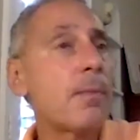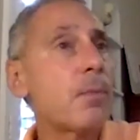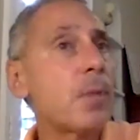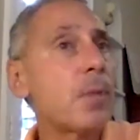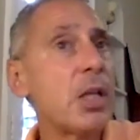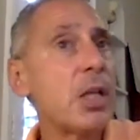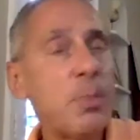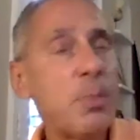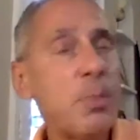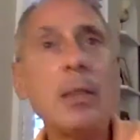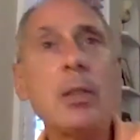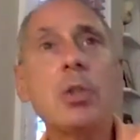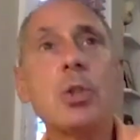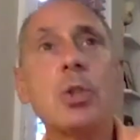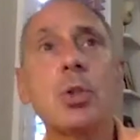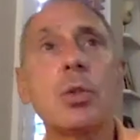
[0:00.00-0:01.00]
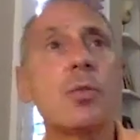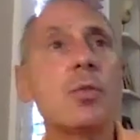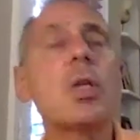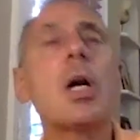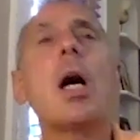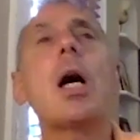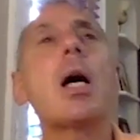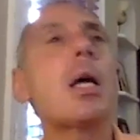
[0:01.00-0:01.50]
expenditure of
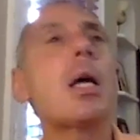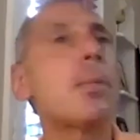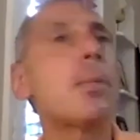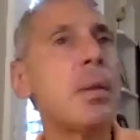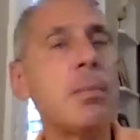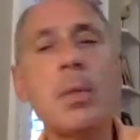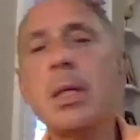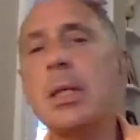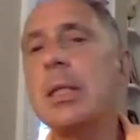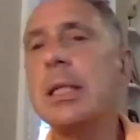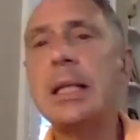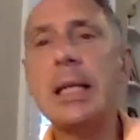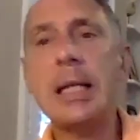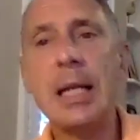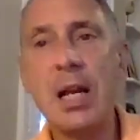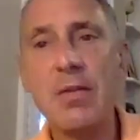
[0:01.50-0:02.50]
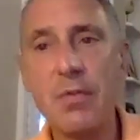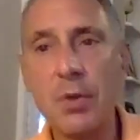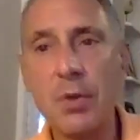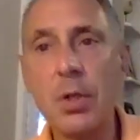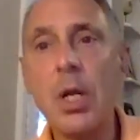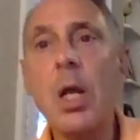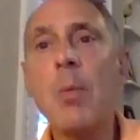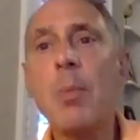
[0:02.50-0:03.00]
time and money and effort,
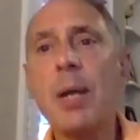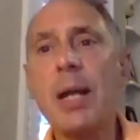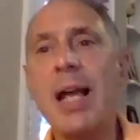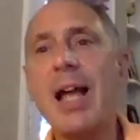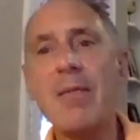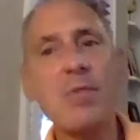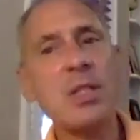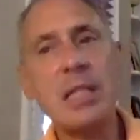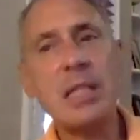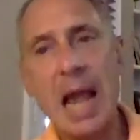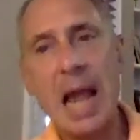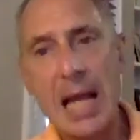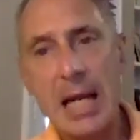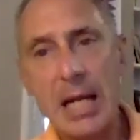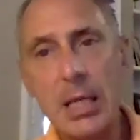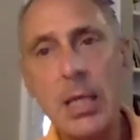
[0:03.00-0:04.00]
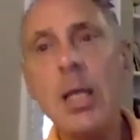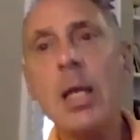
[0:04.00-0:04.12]
but I have the data,